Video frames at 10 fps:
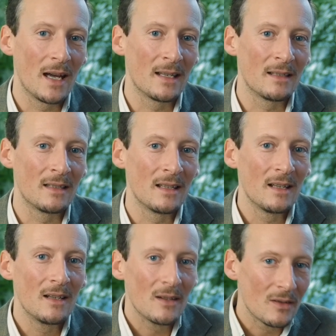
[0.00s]
And
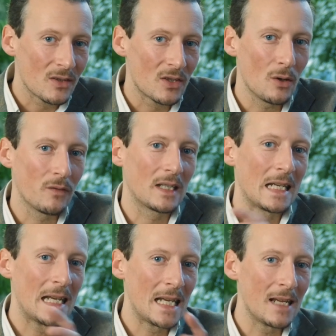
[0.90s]

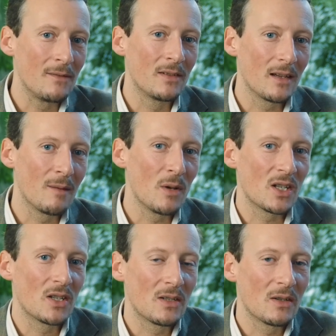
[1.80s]
soft leaves are
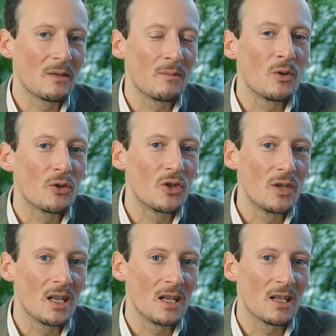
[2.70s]
much sort of more
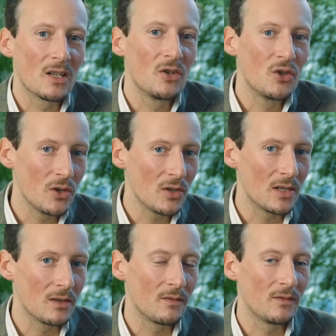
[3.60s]

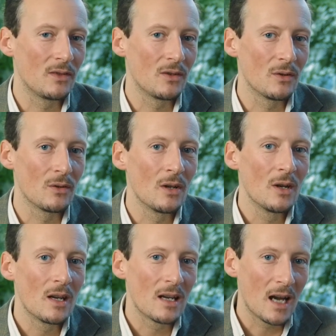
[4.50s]
conducive to
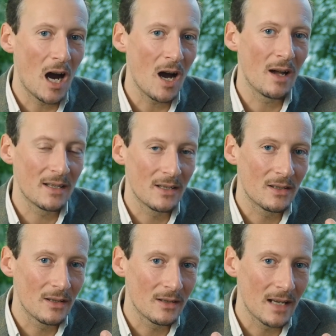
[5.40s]

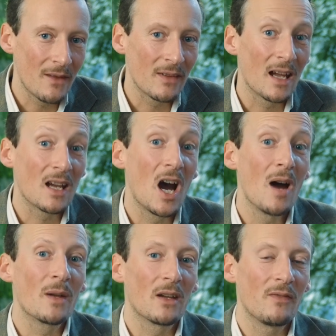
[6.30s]
having a
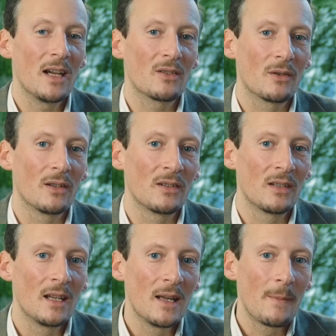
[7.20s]
calming effect on
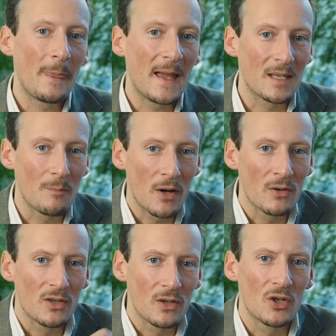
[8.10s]
us, as
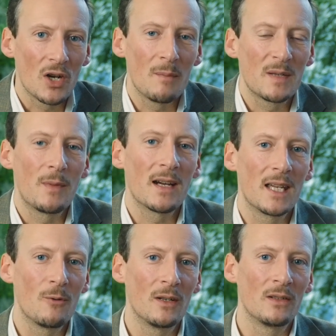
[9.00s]
opposed to sharp,
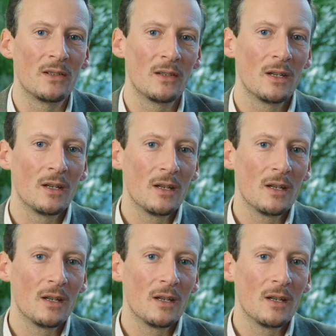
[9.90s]
spiky ones.